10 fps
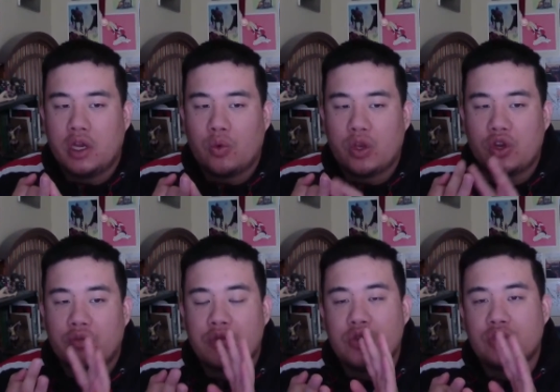what your
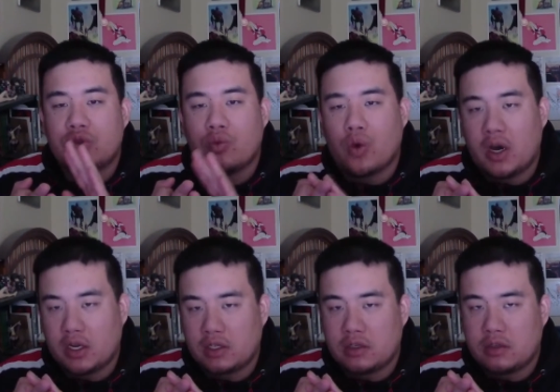muse
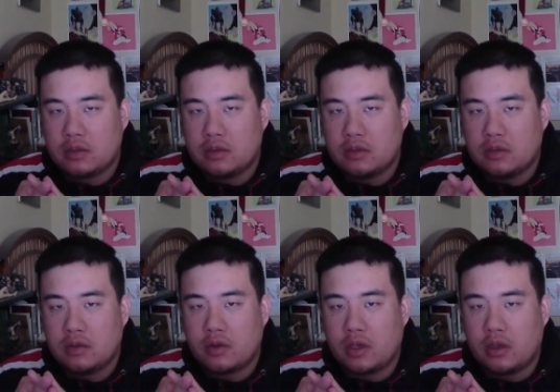wants,
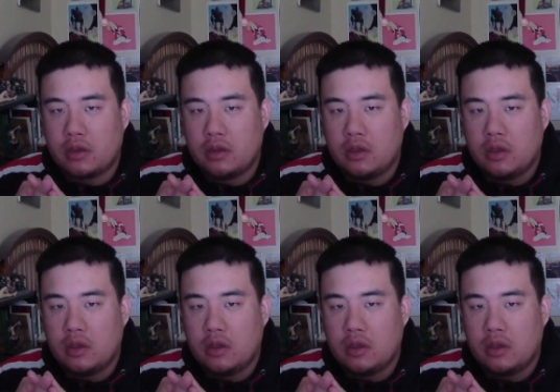okay?